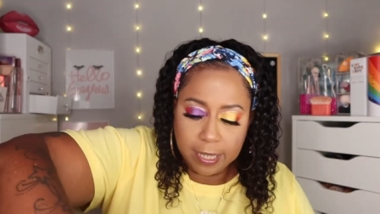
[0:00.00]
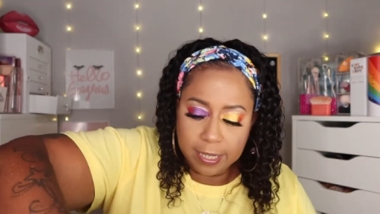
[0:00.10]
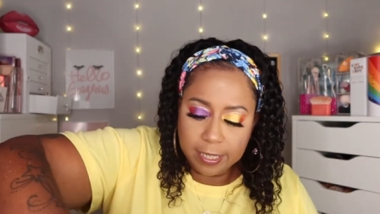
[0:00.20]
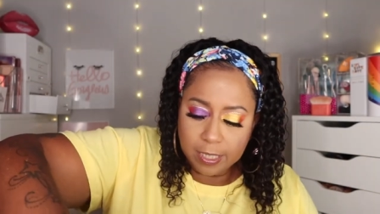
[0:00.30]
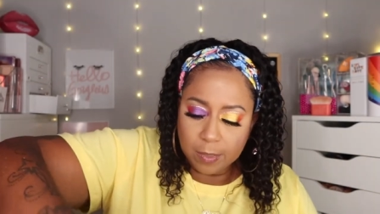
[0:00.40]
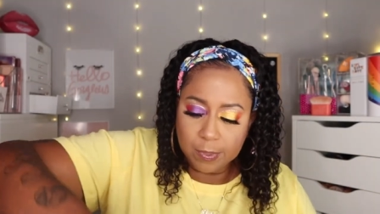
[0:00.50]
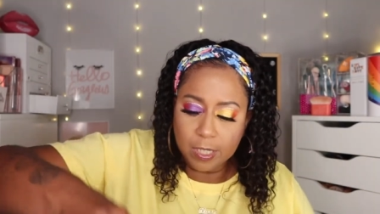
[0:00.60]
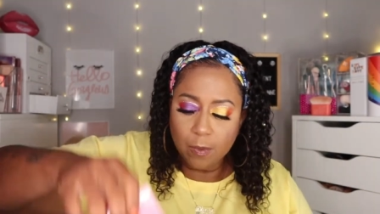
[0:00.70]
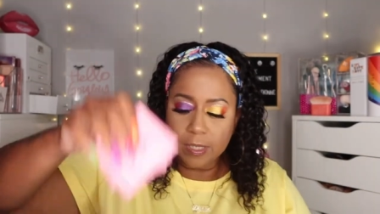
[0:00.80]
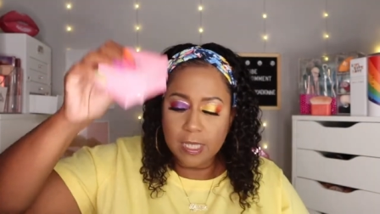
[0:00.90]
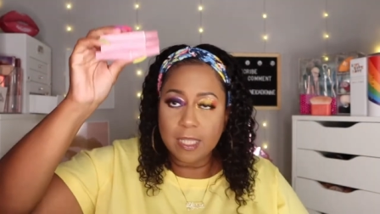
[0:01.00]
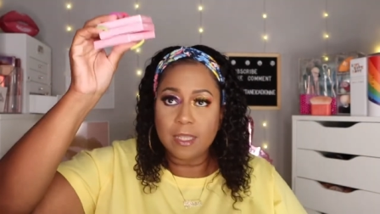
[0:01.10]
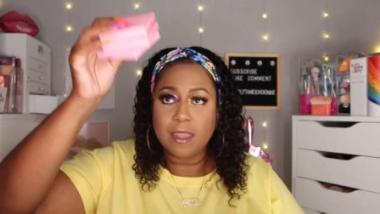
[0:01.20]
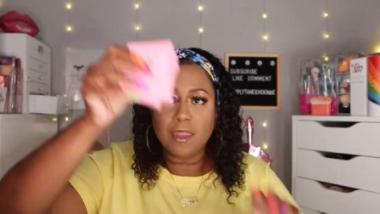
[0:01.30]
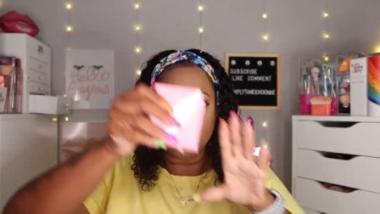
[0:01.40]
And here we go
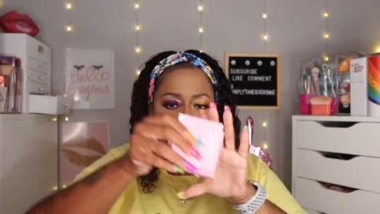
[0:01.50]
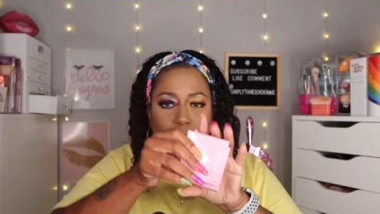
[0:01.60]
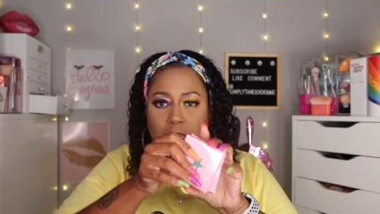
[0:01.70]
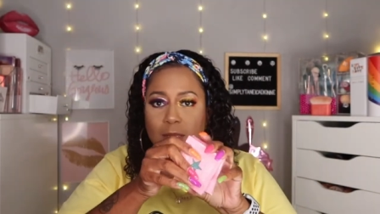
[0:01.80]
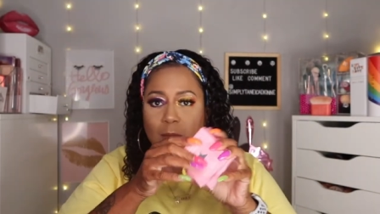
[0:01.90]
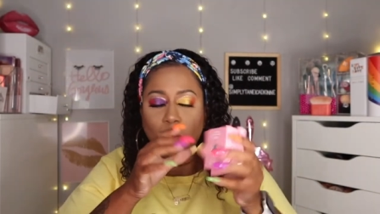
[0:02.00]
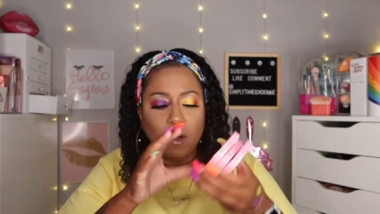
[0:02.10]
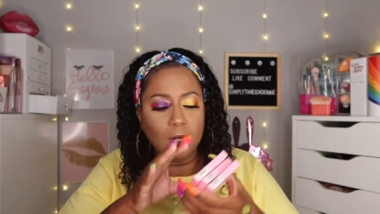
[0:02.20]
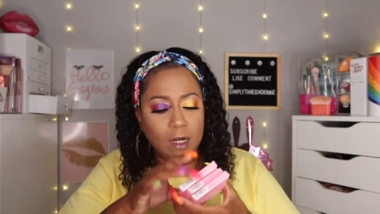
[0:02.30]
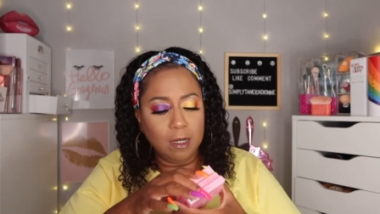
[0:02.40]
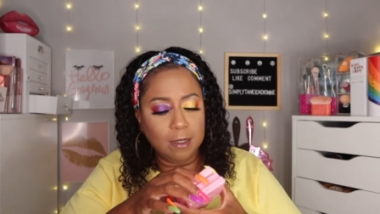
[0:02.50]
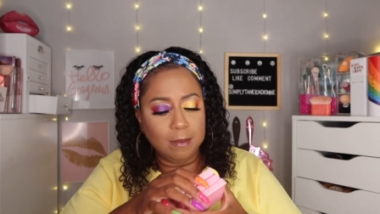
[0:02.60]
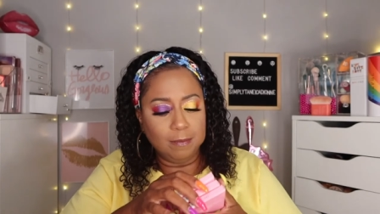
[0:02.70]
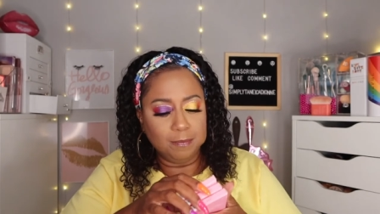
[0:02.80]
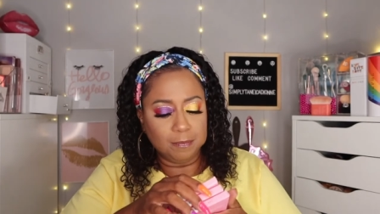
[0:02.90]
again. Three more
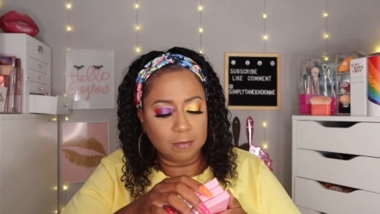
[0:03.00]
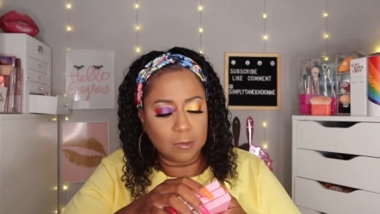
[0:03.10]
um,